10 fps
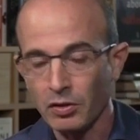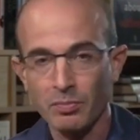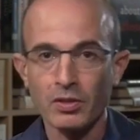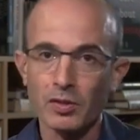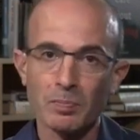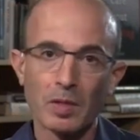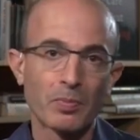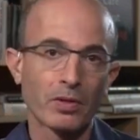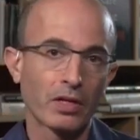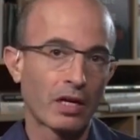because
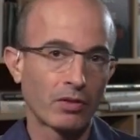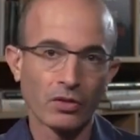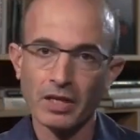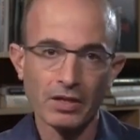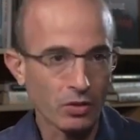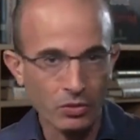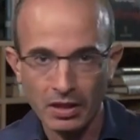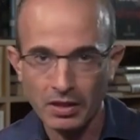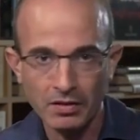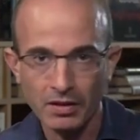people are not
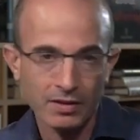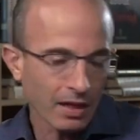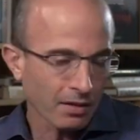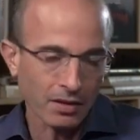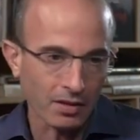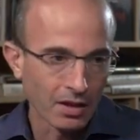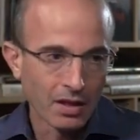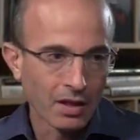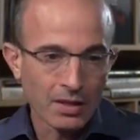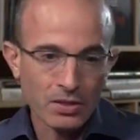educated, nothing.
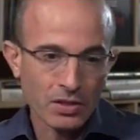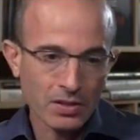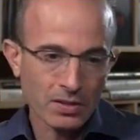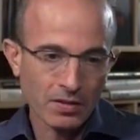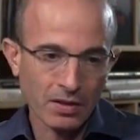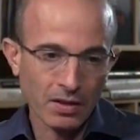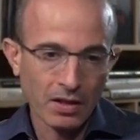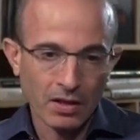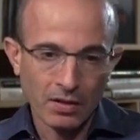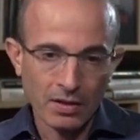It's just that the
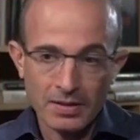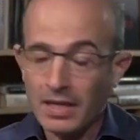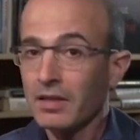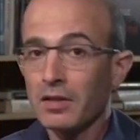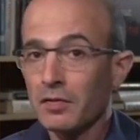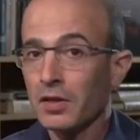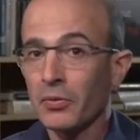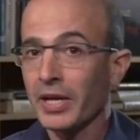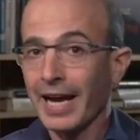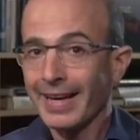scientific
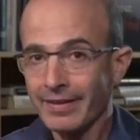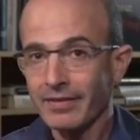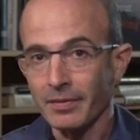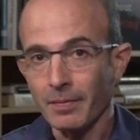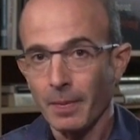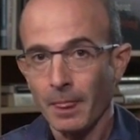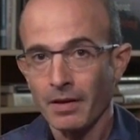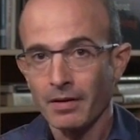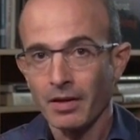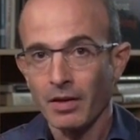reality
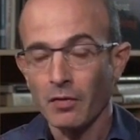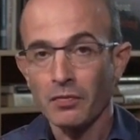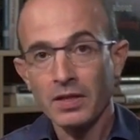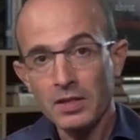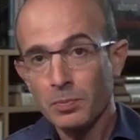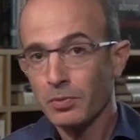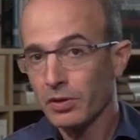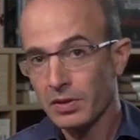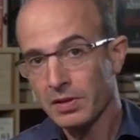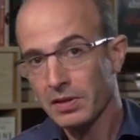of these
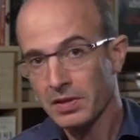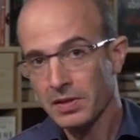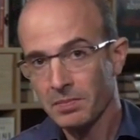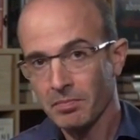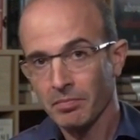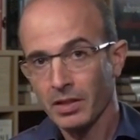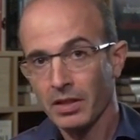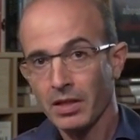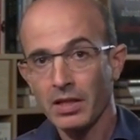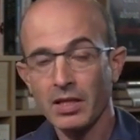processes
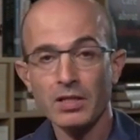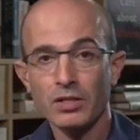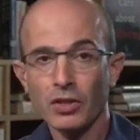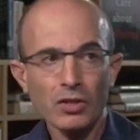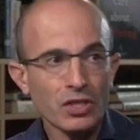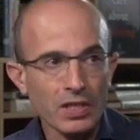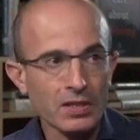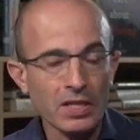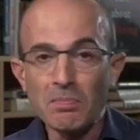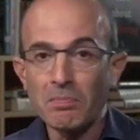is not
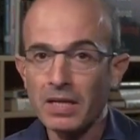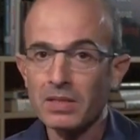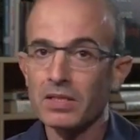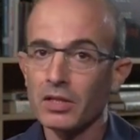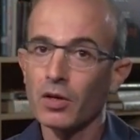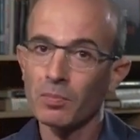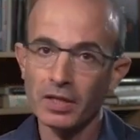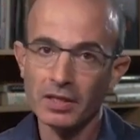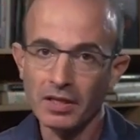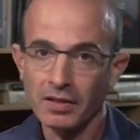just immensely
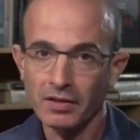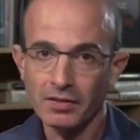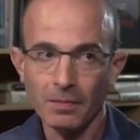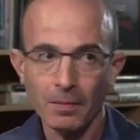complicated.